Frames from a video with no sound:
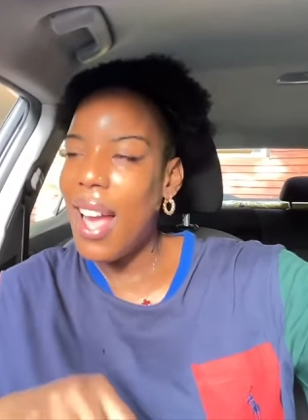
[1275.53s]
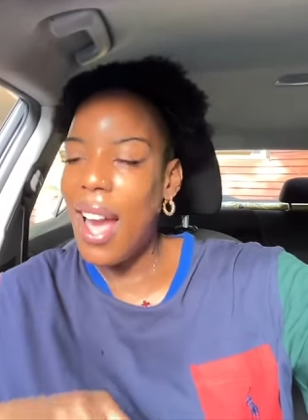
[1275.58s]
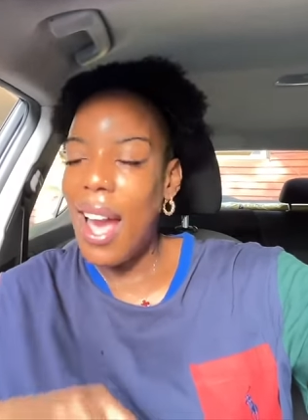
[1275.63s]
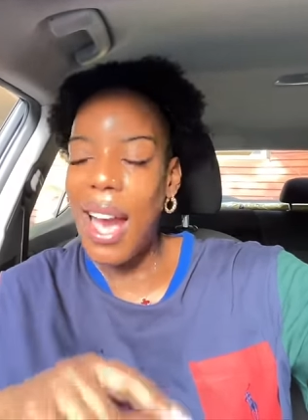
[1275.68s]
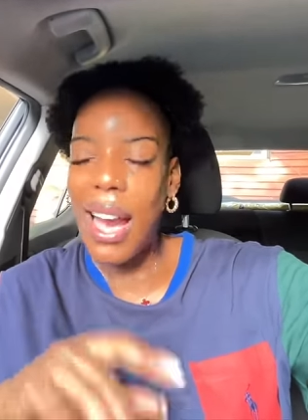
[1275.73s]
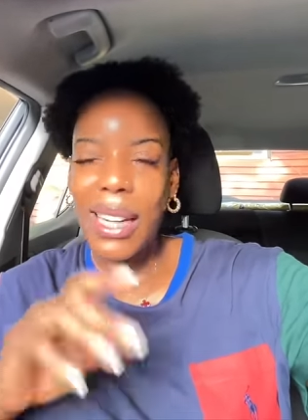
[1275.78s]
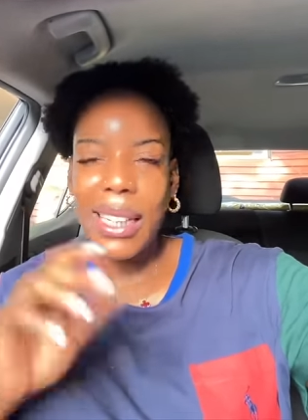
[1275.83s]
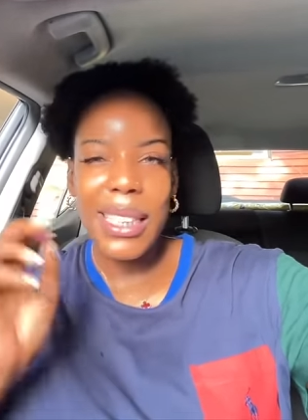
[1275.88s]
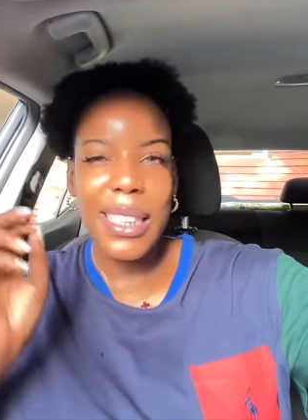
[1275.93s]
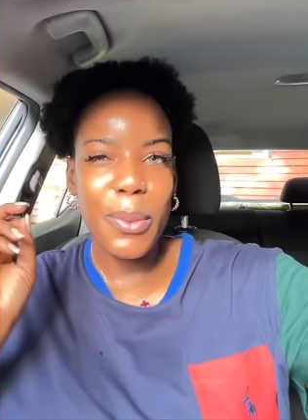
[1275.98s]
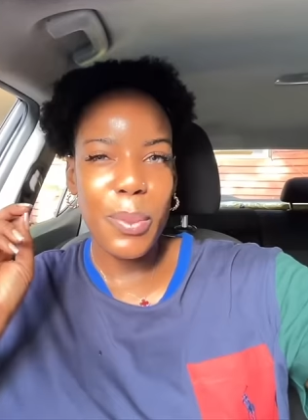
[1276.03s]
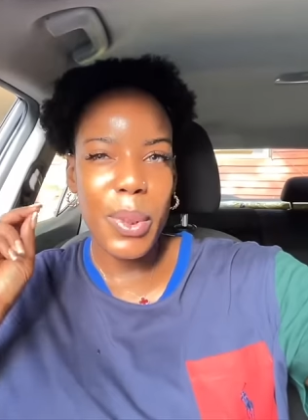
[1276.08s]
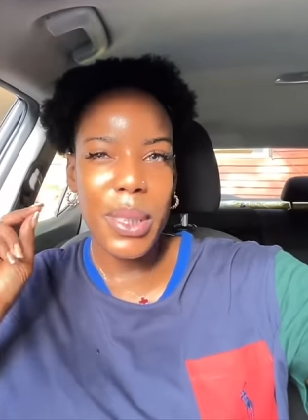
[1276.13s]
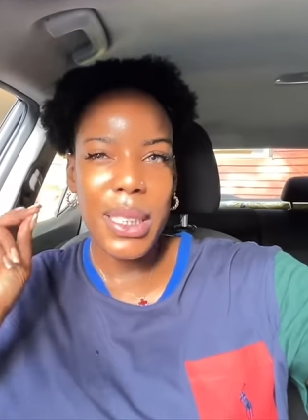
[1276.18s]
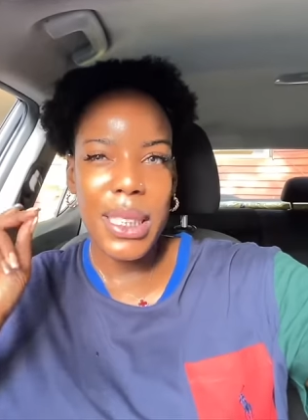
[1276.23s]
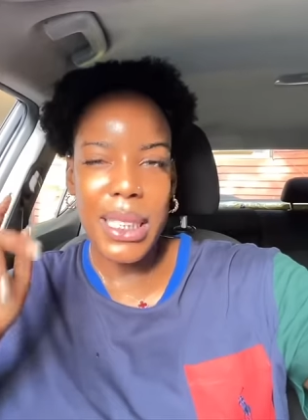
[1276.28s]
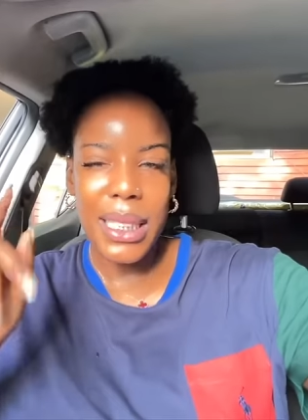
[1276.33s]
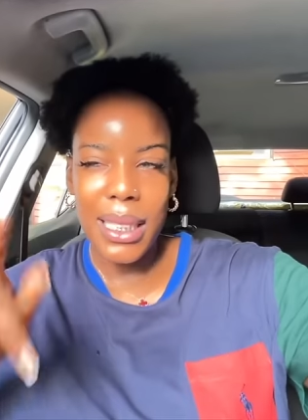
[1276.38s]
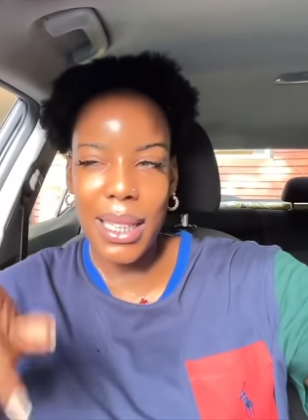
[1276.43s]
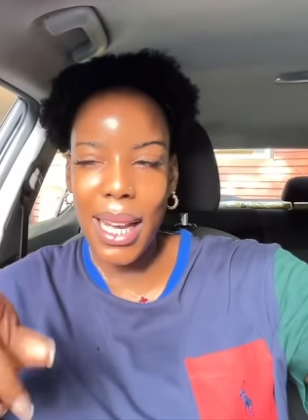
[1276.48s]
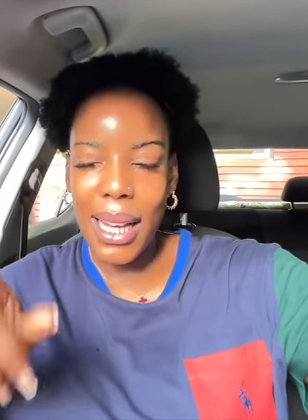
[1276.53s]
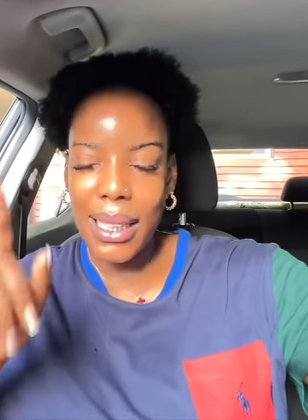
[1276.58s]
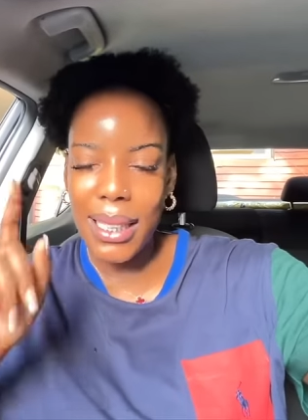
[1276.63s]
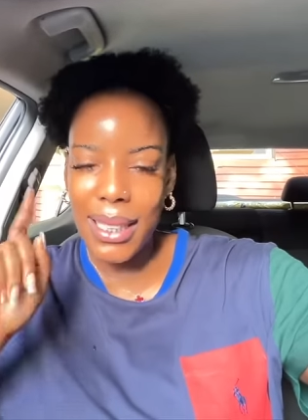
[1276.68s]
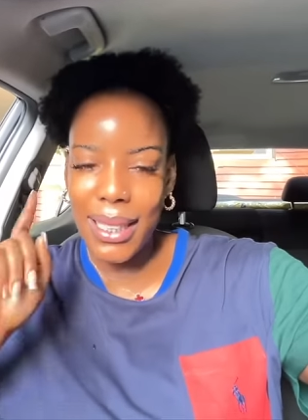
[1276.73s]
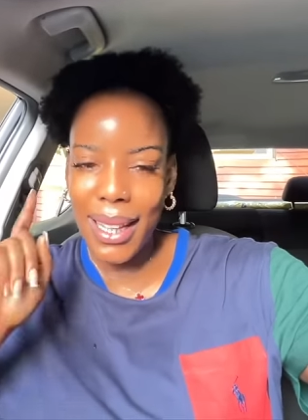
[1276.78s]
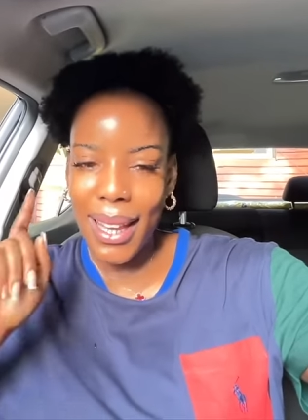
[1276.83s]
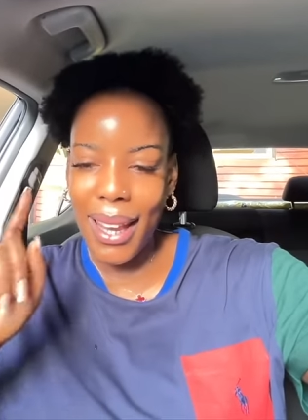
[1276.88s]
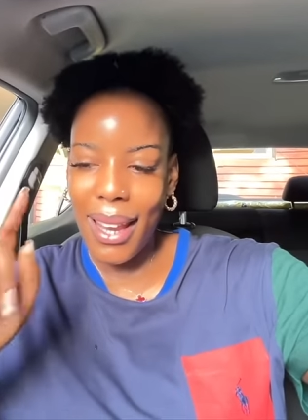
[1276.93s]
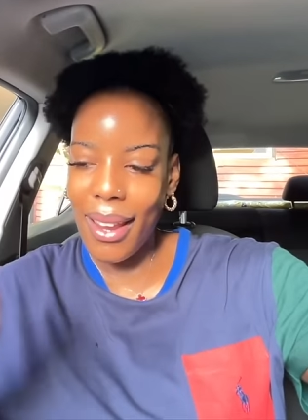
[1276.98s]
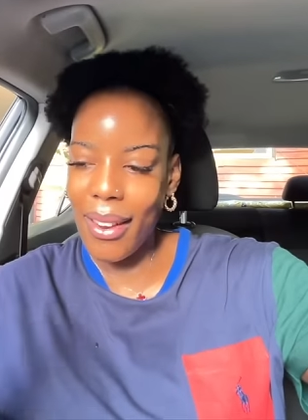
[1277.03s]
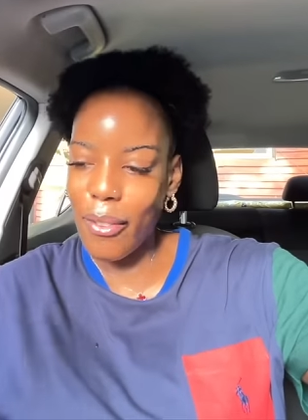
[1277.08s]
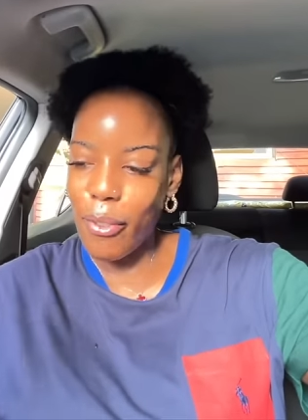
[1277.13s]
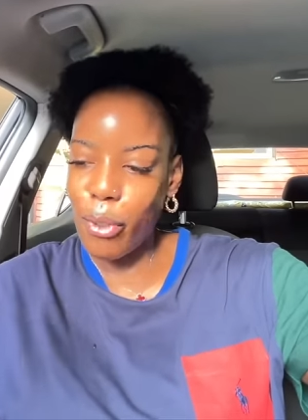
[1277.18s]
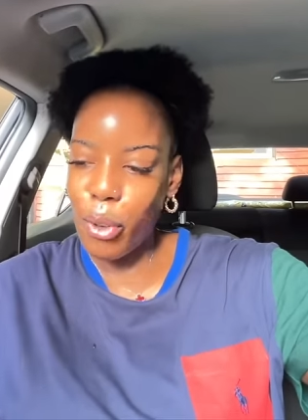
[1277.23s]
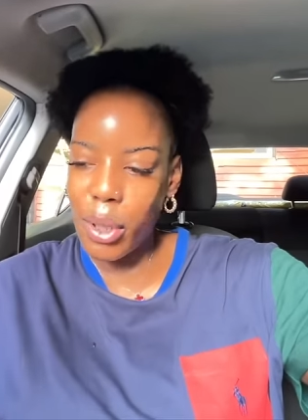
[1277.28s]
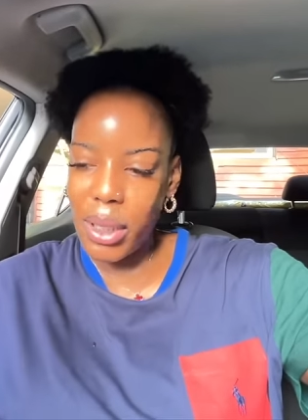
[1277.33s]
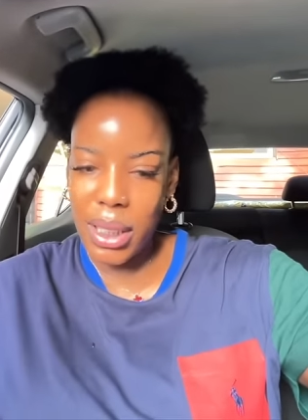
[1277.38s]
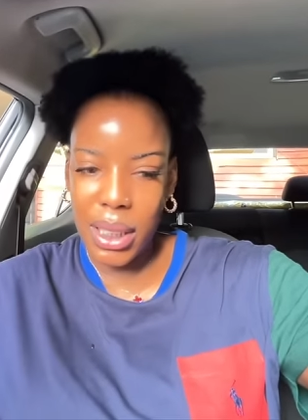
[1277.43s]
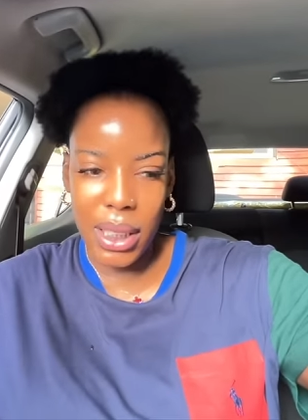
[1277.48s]
and it's been sight
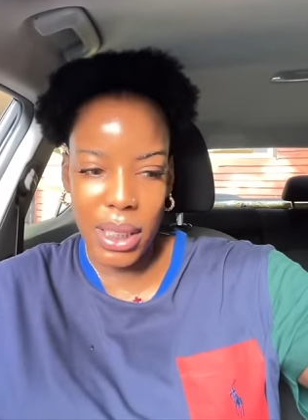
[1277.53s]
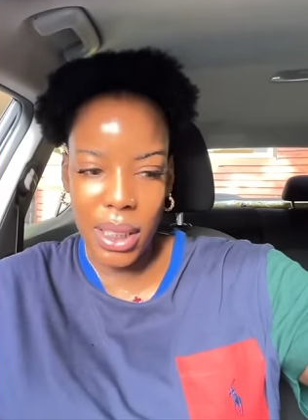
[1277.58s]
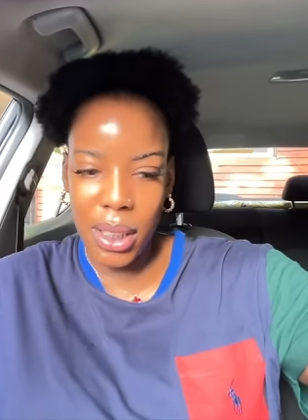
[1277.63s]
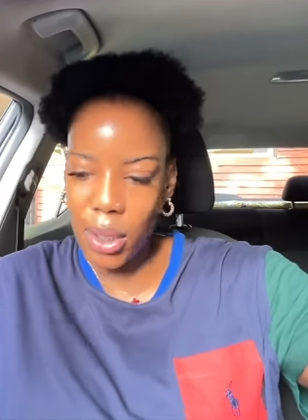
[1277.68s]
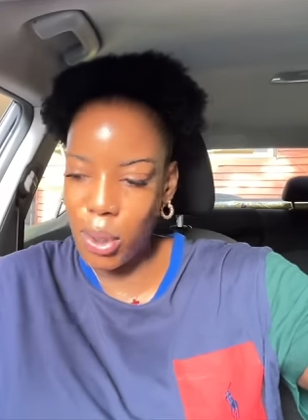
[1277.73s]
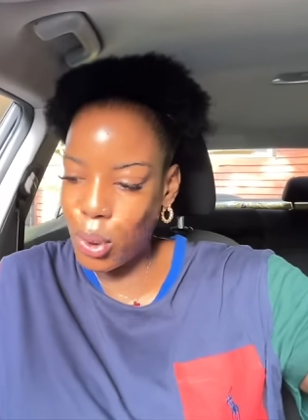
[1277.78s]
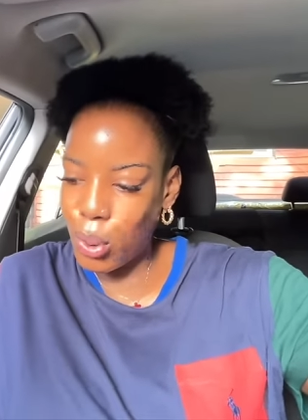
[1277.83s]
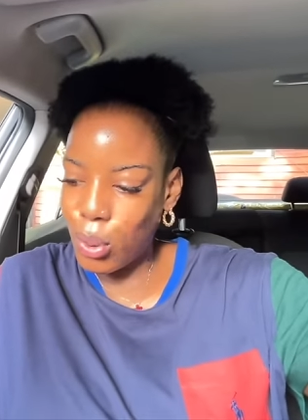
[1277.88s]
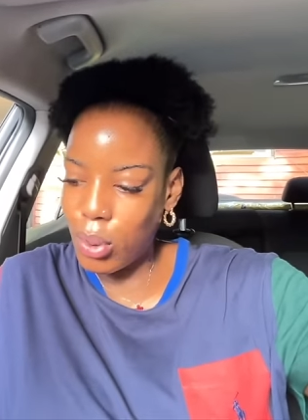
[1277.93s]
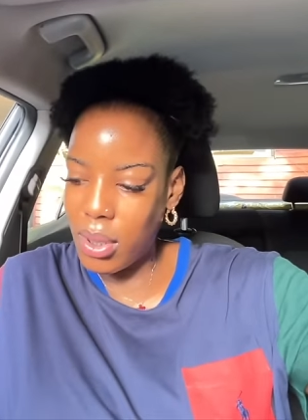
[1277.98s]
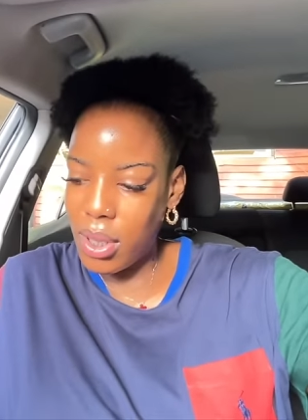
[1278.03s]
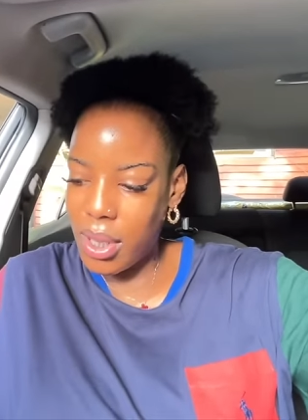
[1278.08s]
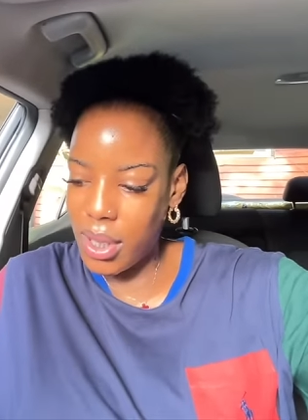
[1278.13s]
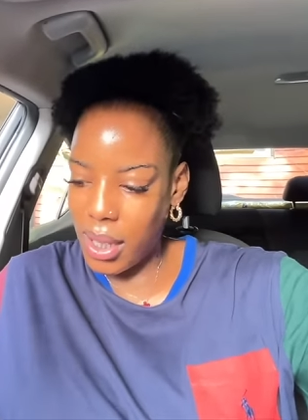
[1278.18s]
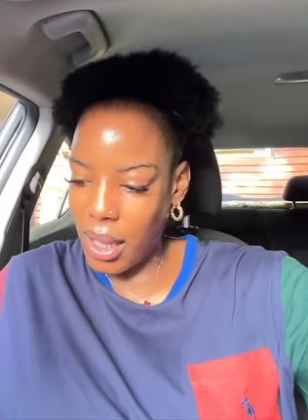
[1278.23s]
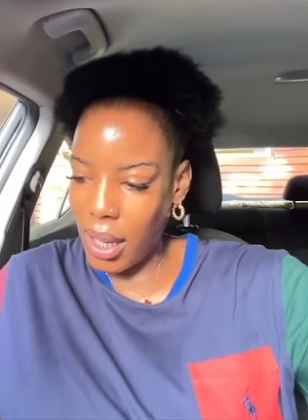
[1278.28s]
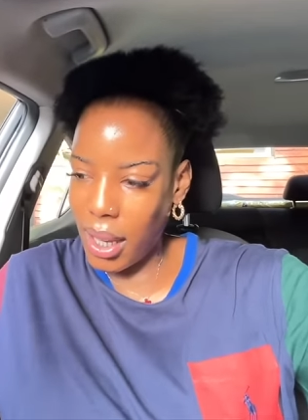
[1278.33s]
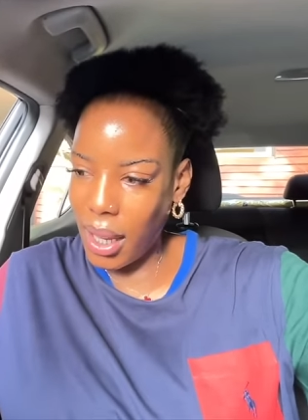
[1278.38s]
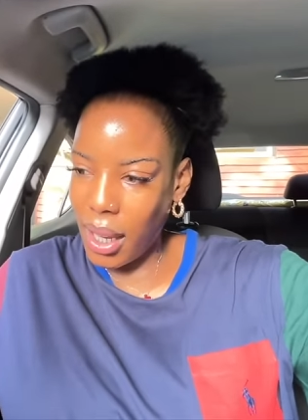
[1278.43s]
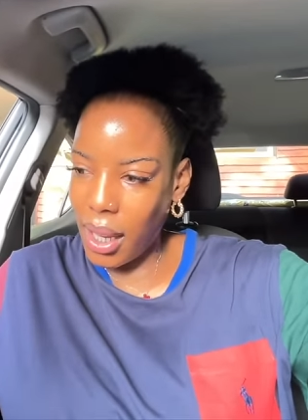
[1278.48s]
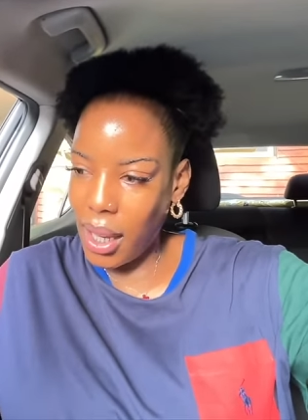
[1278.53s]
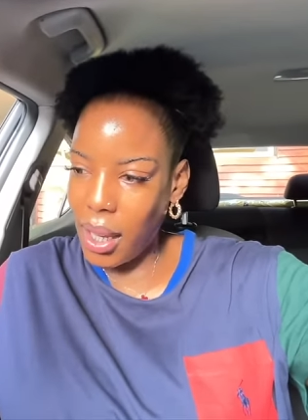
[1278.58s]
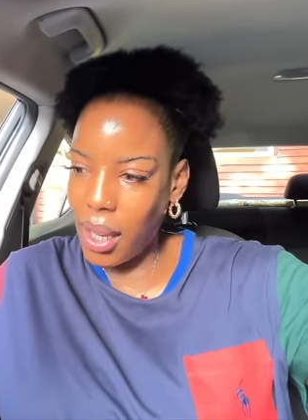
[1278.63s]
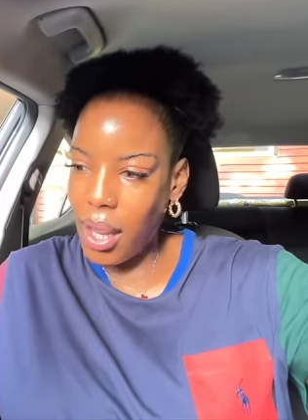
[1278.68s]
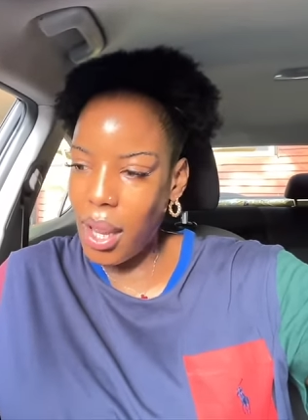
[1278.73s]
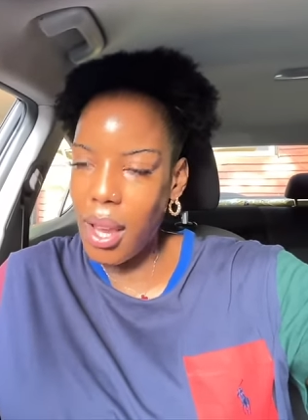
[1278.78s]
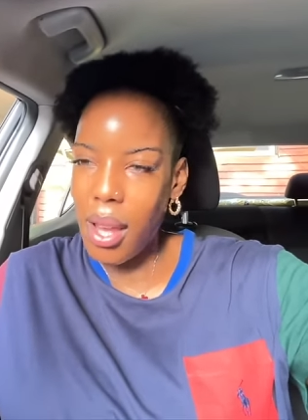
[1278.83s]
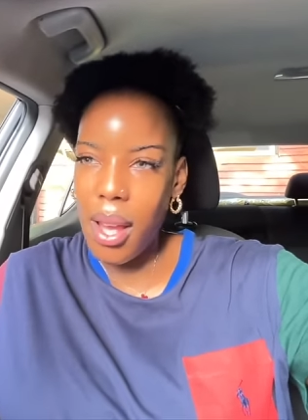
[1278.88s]
every single day.